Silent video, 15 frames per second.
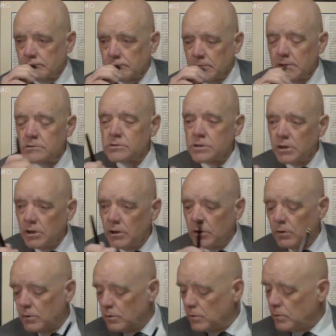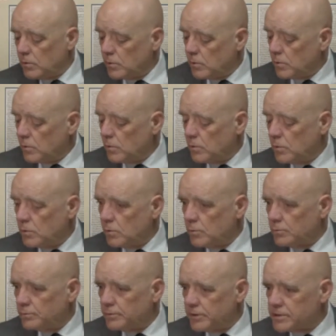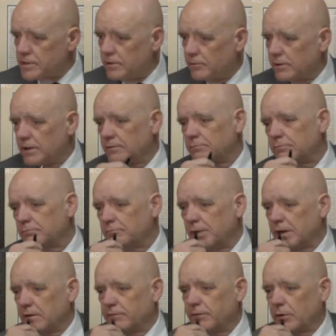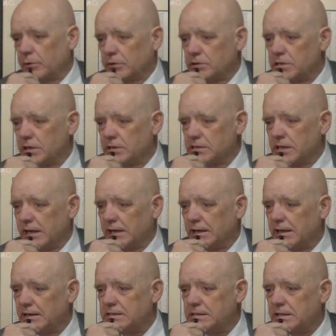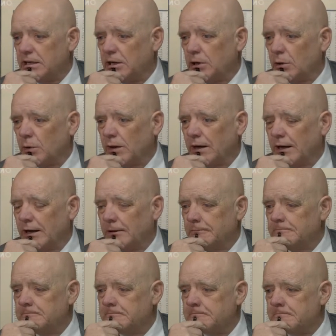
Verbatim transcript: let's go let's go get better focus how's that let's go um,